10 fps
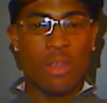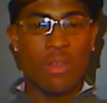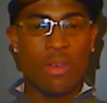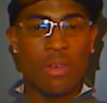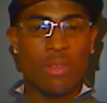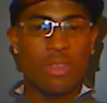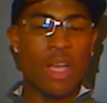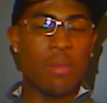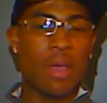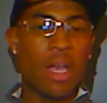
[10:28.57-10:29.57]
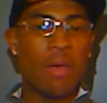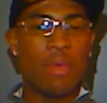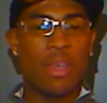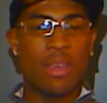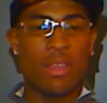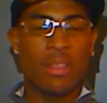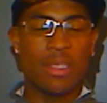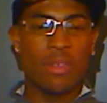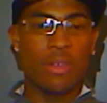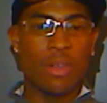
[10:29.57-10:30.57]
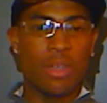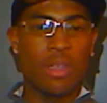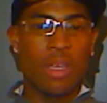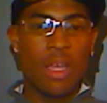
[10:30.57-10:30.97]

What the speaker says: you know, drop comments, or